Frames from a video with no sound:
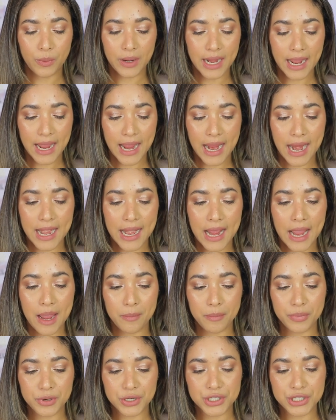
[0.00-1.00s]
went ahead
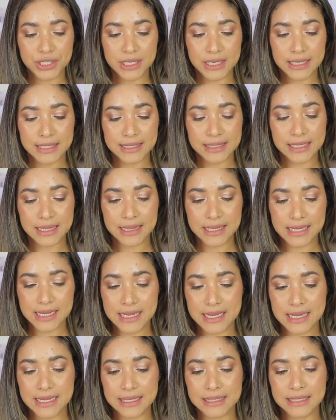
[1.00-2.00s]
and purchased
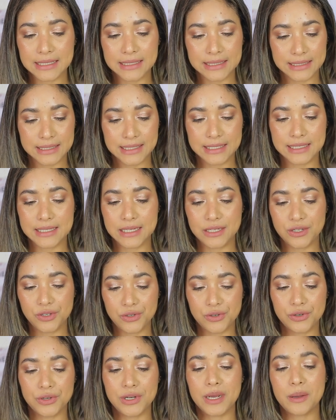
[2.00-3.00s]
this natasha
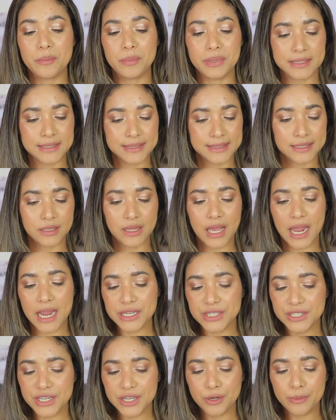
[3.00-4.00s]
denona pastel
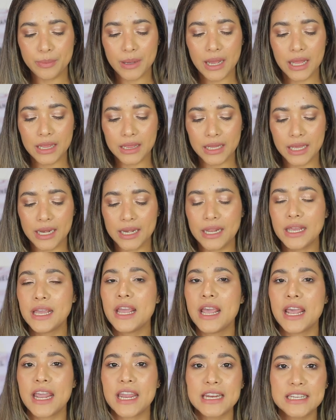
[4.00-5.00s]
eyeshadow palette
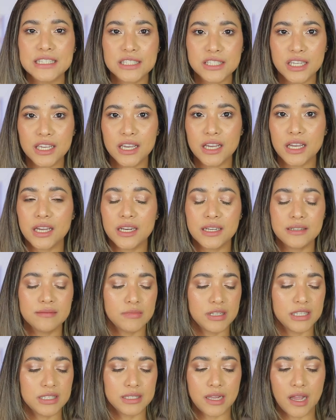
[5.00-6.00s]
it is good
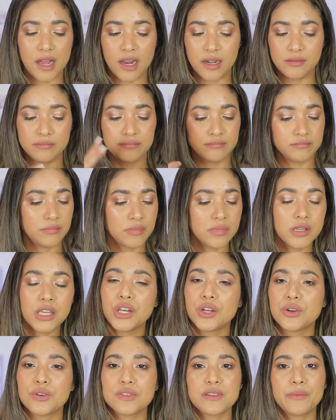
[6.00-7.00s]
it's not
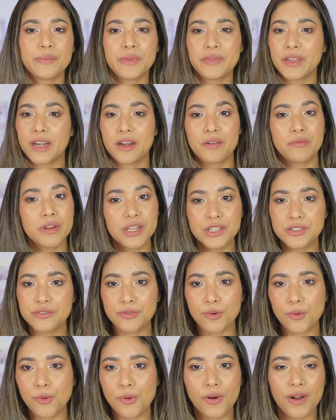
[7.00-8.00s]
you know, something that I reach
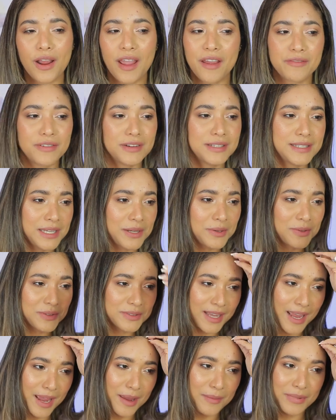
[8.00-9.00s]
for every single
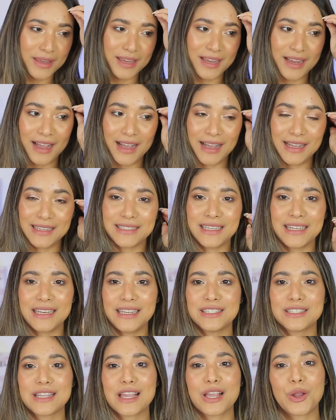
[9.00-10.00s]
day because it
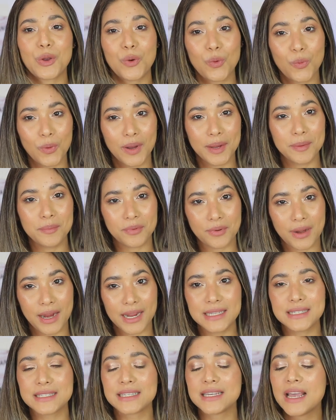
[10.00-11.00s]
is like quite
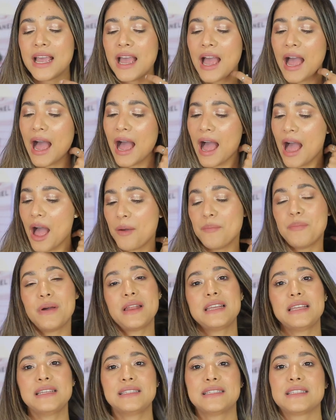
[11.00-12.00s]
bright, uh,
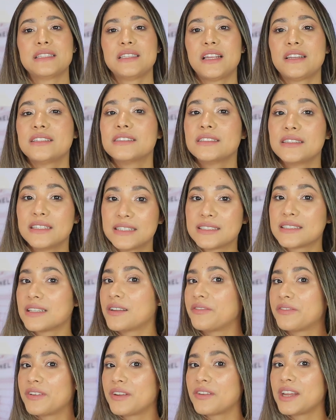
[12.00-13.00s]
but it's nonetheless
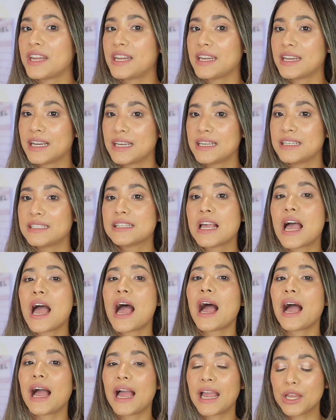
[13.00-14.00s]
a very nice
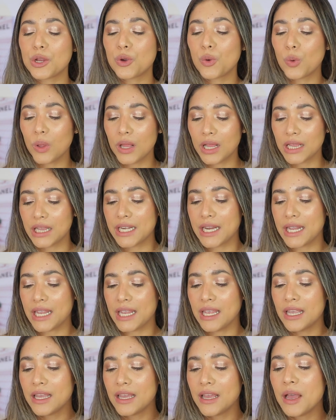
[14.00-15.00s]
high
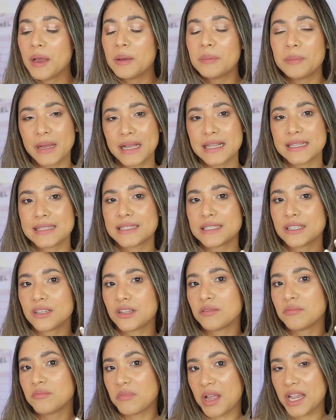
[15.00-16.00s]
quality
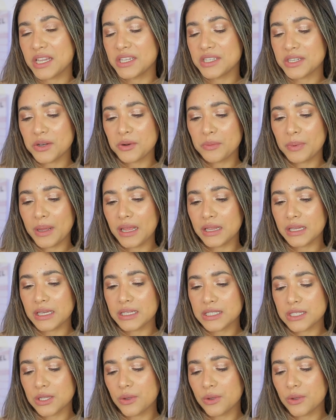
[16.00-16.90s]
pastel eyeshadow palette.